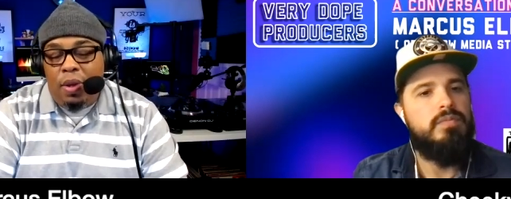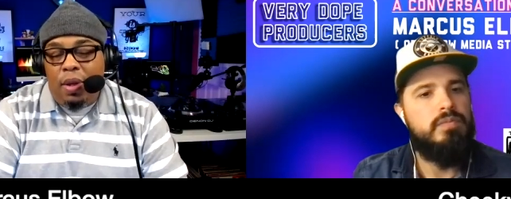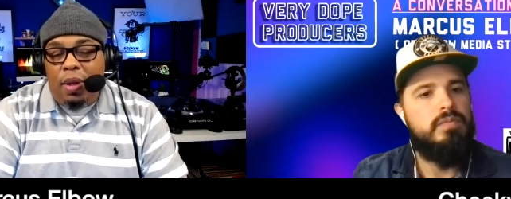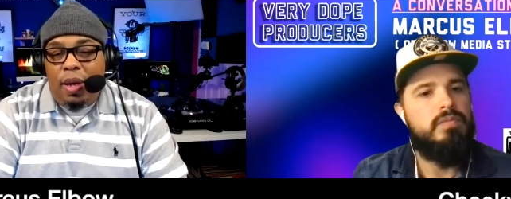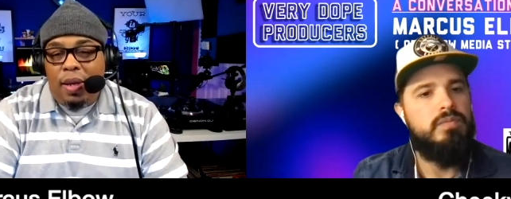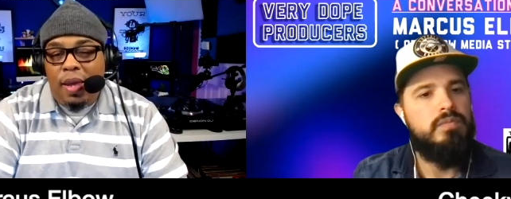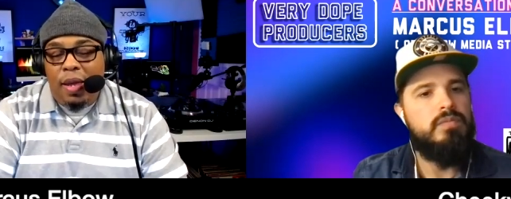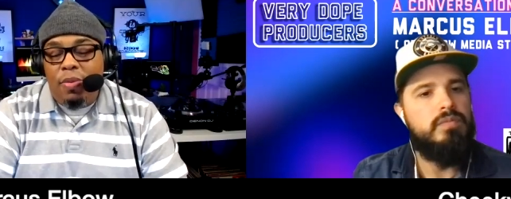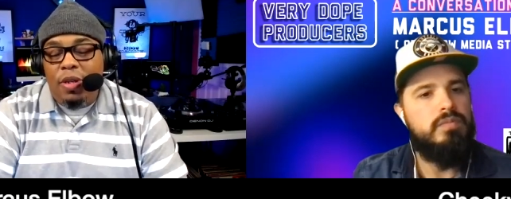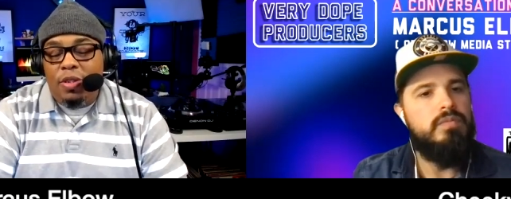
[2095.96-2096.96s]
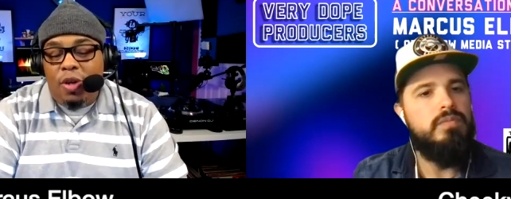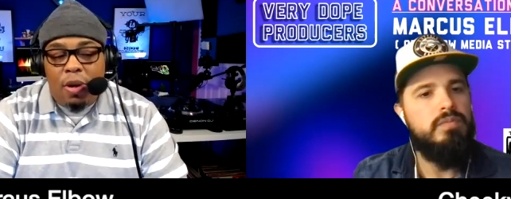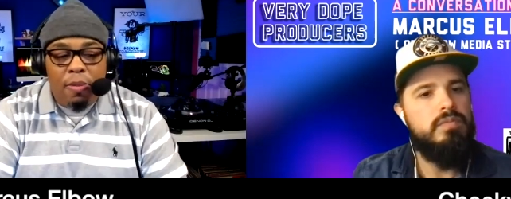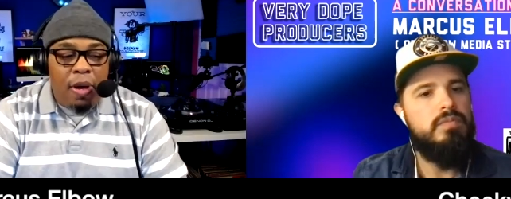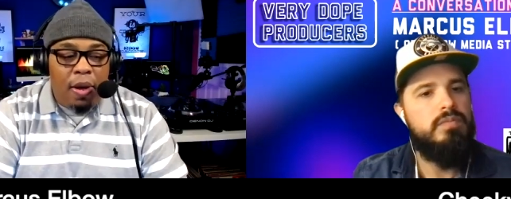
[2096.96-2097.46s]
Speaker 1: I uh, can't really talk
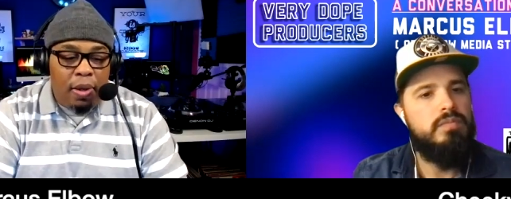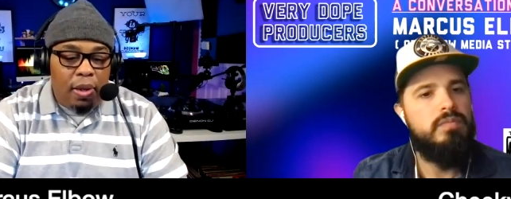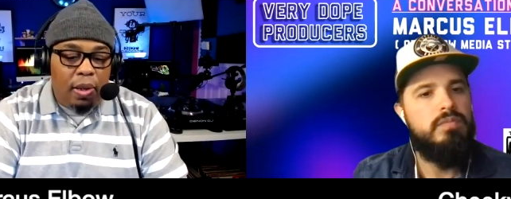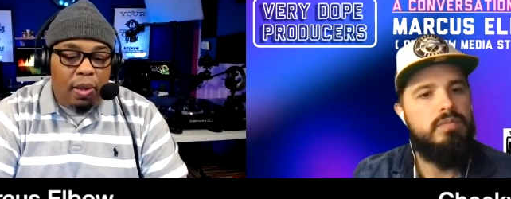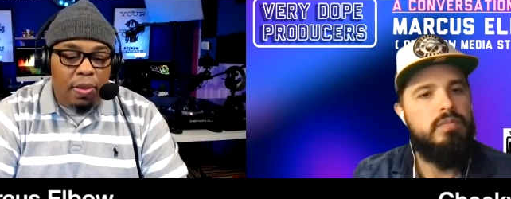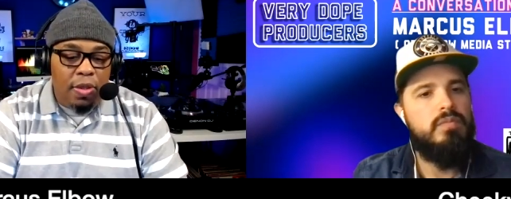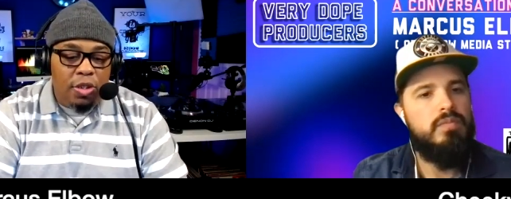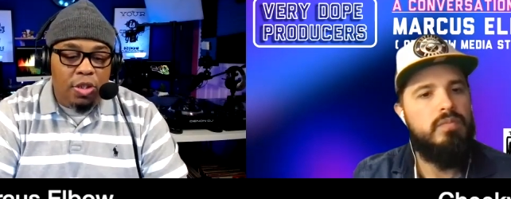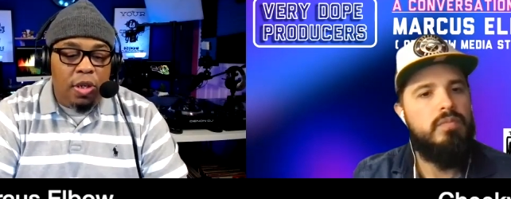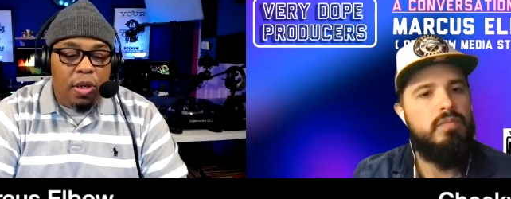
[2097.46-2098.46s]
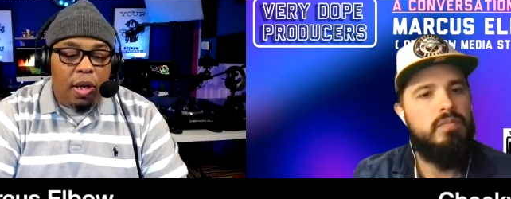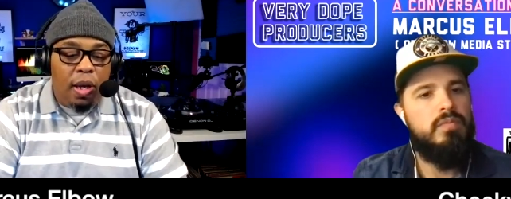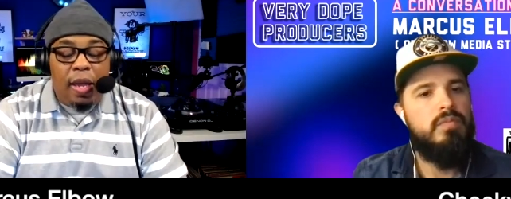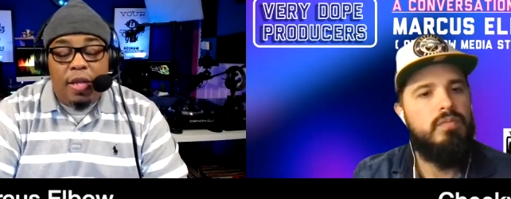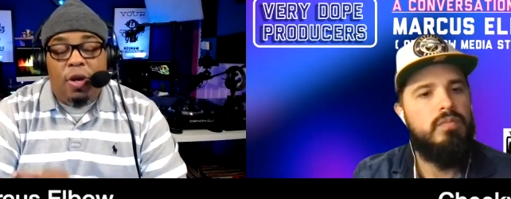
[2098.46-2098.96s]
about it uh, this year. I
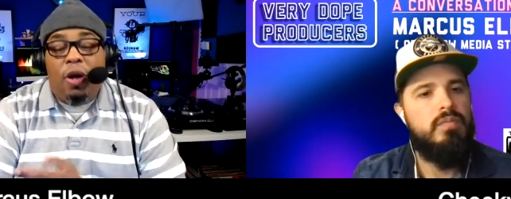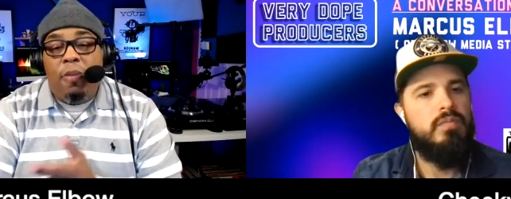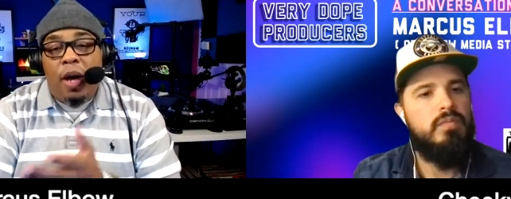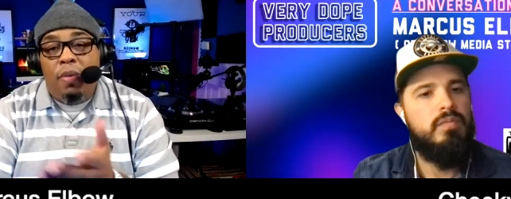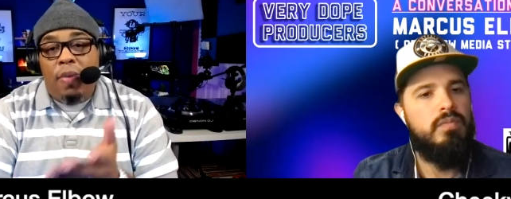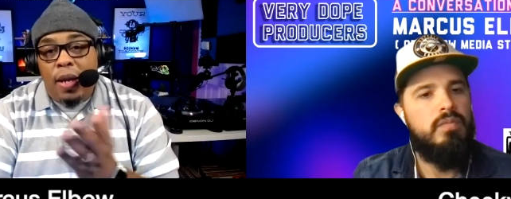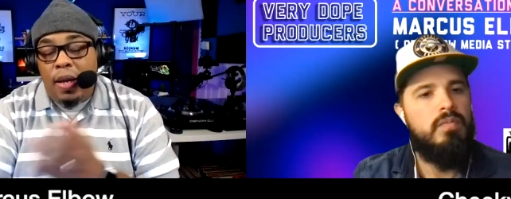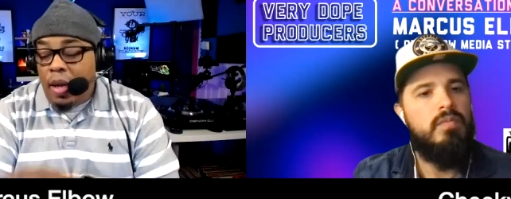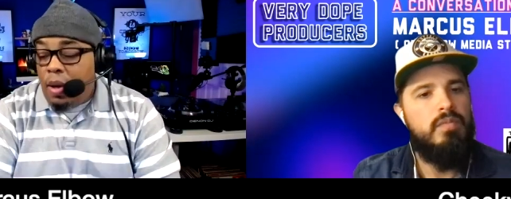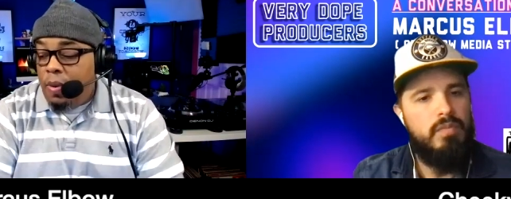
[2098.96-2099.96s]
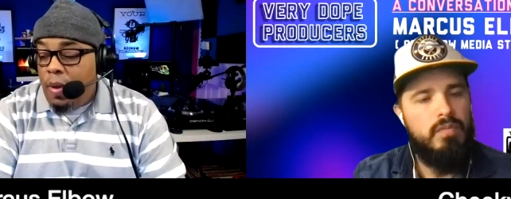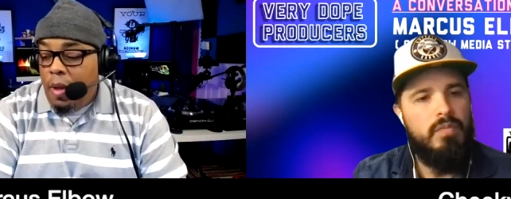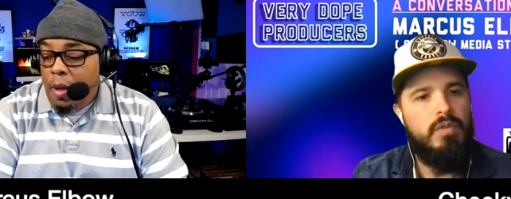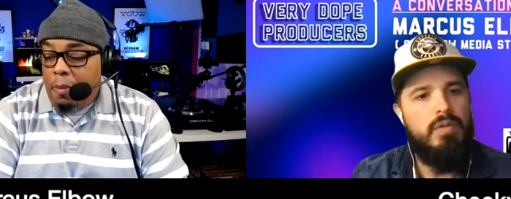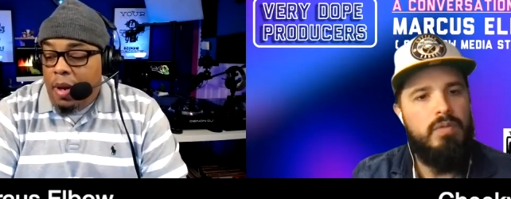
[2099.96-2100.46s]
can't talk about it right now,
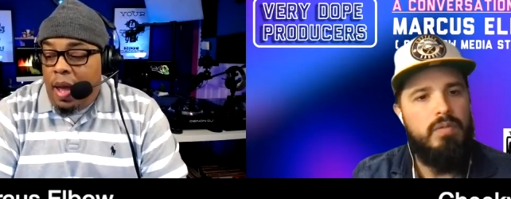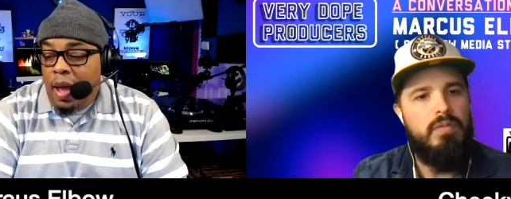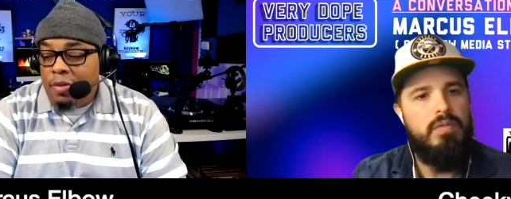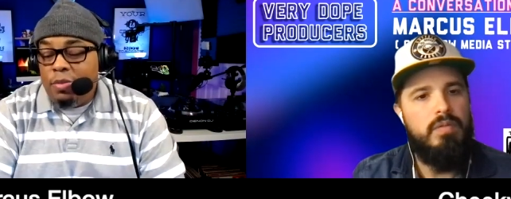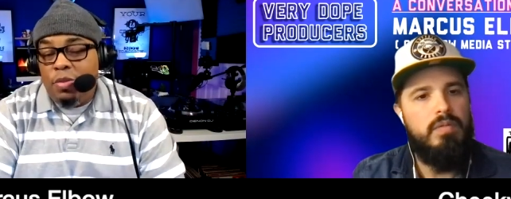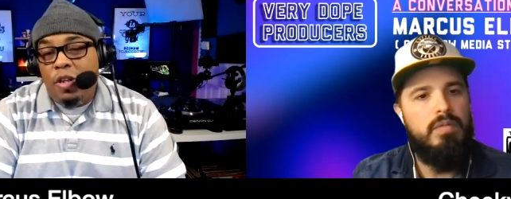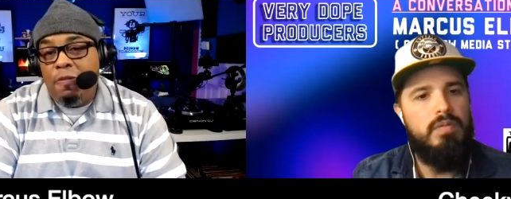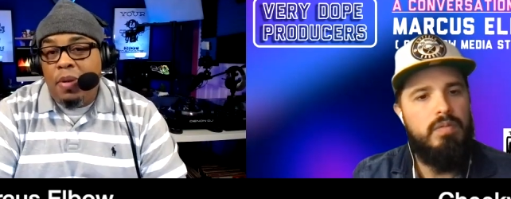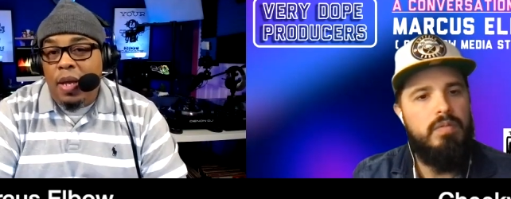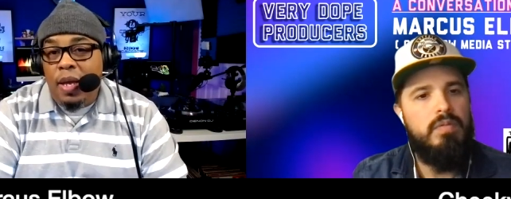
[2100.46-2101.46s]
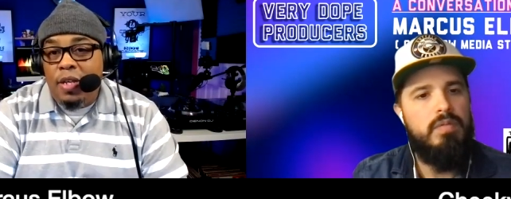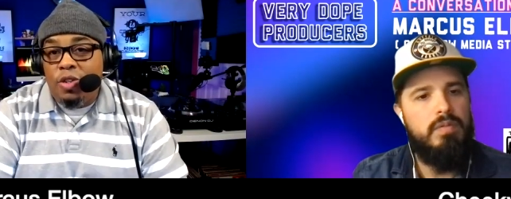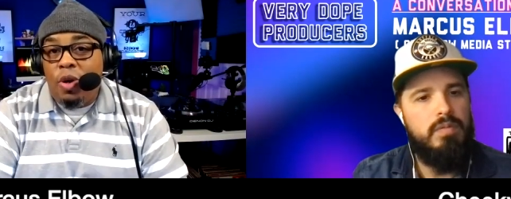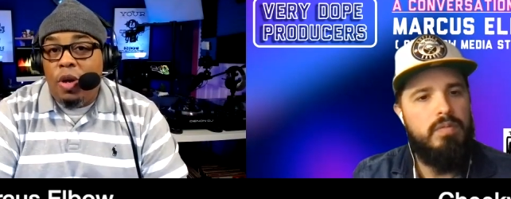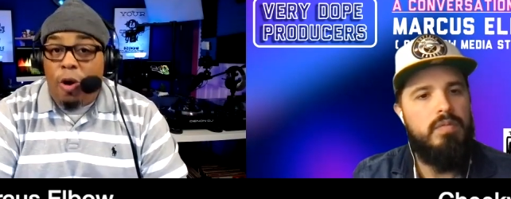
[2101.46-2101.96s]
but I have some stuff planned that's
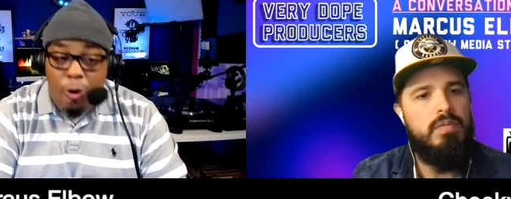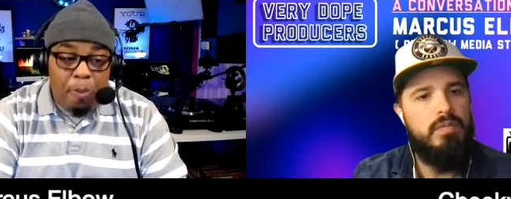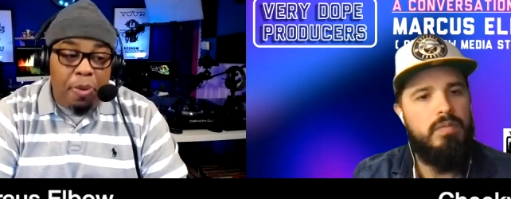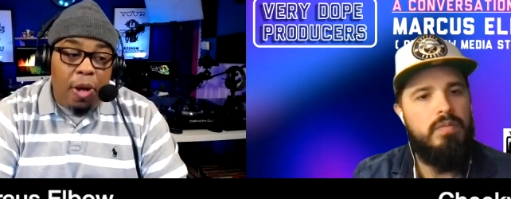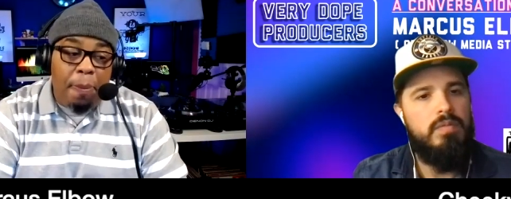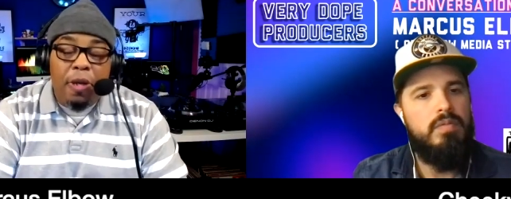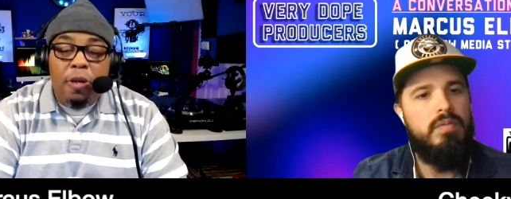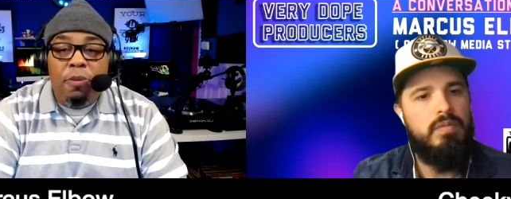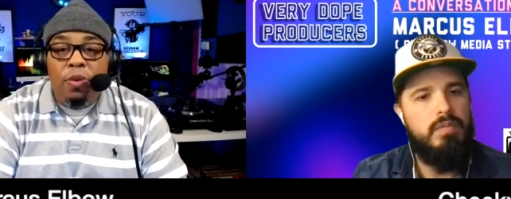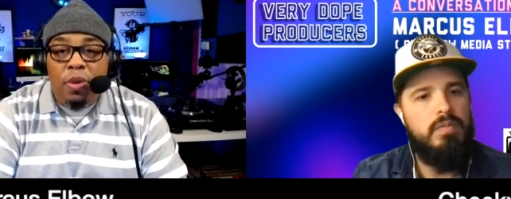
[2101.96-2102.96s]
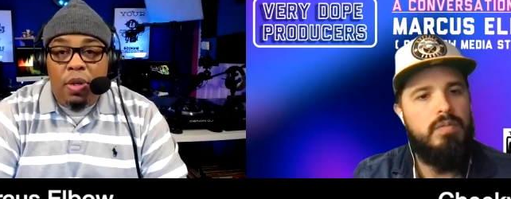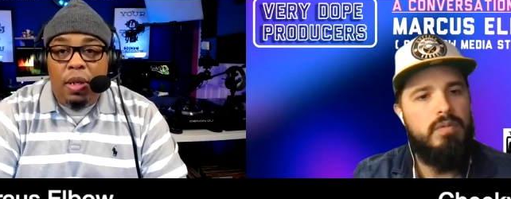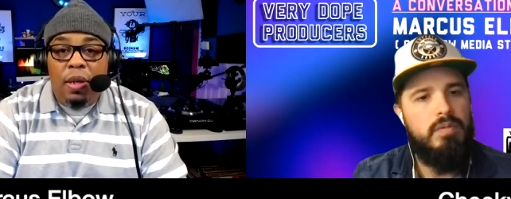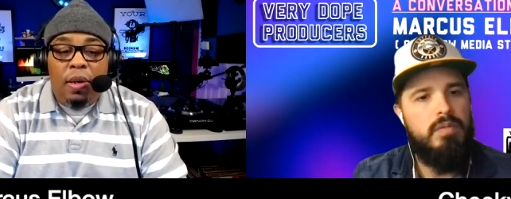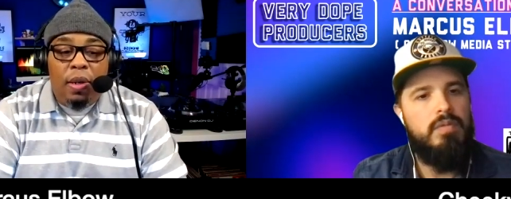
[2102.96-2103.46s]
going to open up the
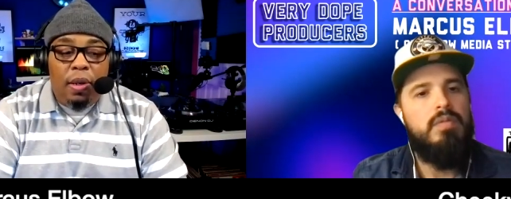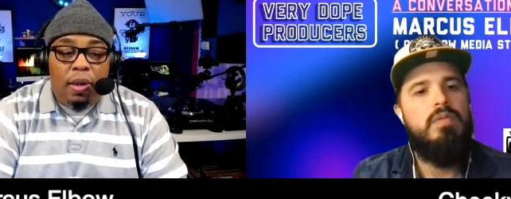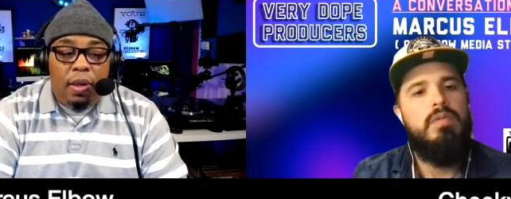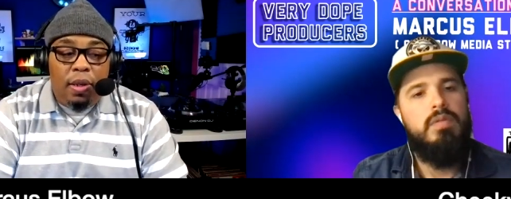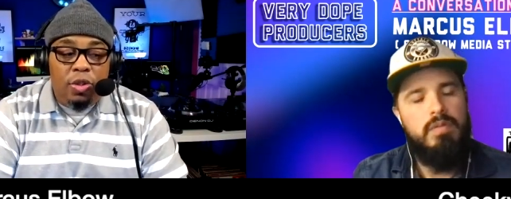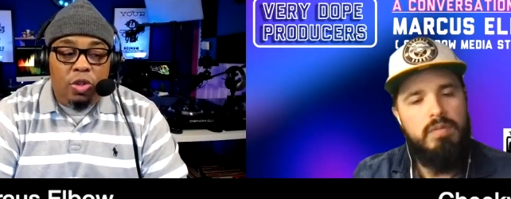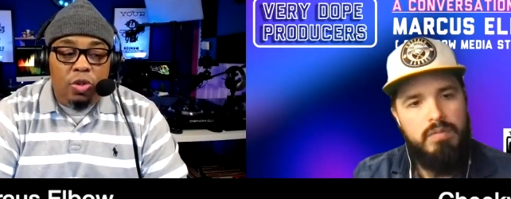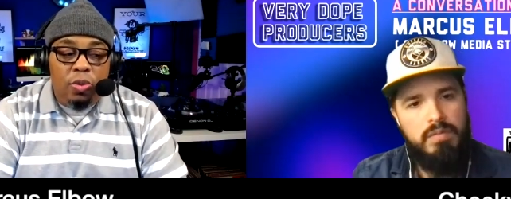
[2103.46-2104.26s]
community uh, to